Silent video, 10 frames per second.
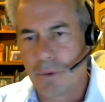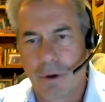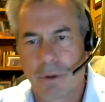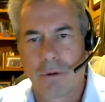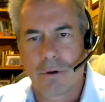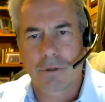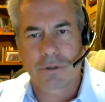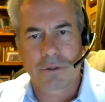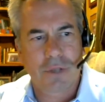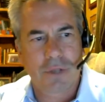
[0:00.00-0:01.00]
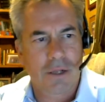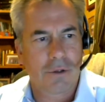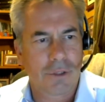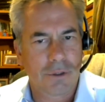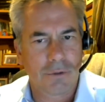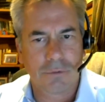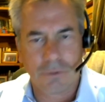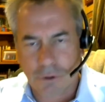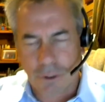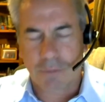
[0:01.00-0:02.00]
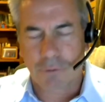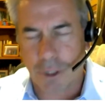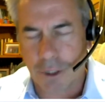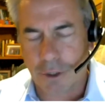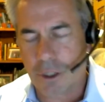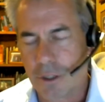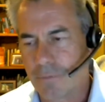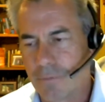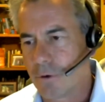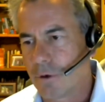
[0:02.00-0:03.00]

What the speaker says: We are the largest LOU, local operating unit,